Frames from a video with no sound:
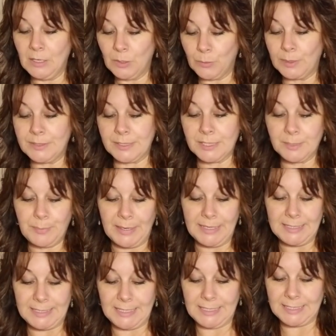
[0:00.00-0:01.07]
What does
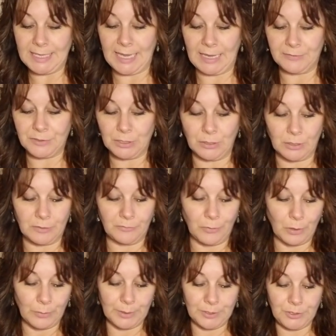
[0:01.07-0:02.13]
Pisces have to look
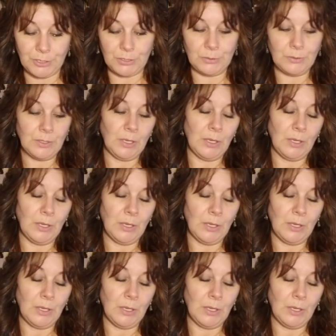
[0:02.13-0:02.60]
forward to?